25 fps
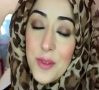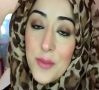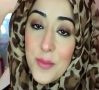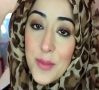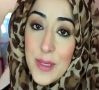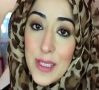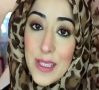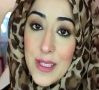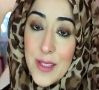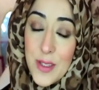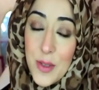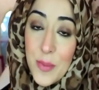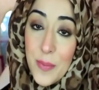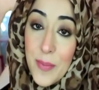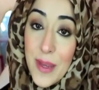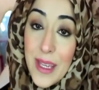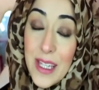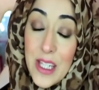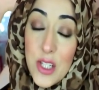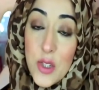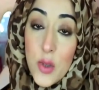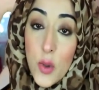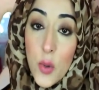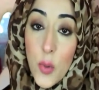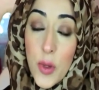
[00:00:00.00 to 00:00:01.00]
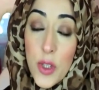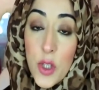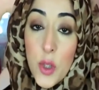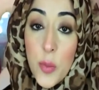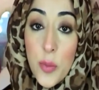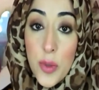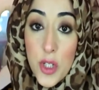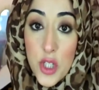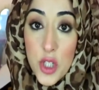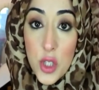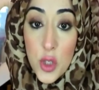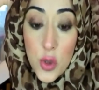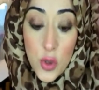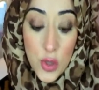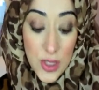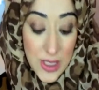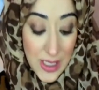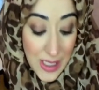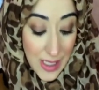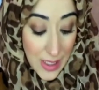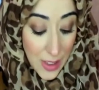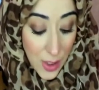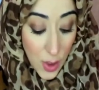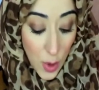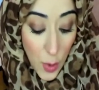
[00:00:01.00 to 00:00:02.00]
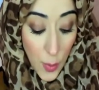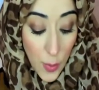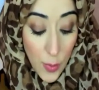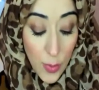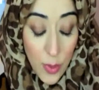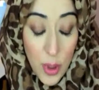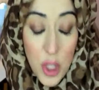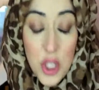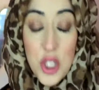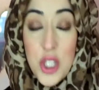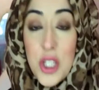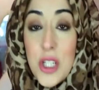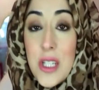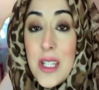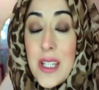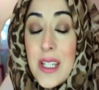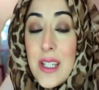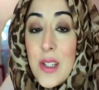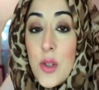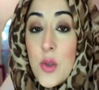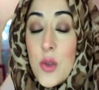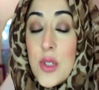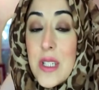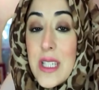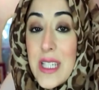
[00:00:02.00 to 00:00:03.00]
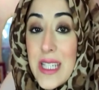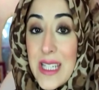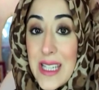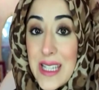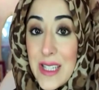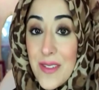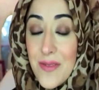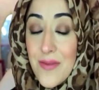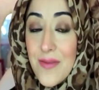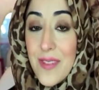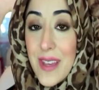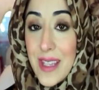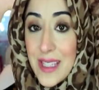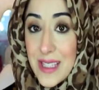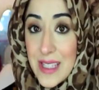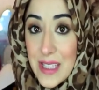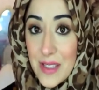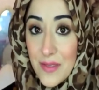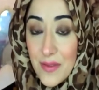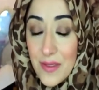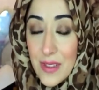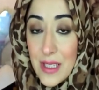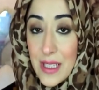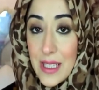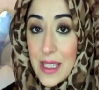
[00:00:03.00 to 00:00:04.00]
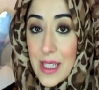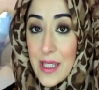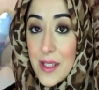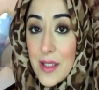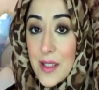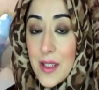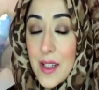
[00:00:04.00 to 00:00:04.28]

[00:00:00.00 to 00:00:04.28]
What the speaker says: thing would be to make sure when you're brushing your teeth, you're brushing your teeth effectively.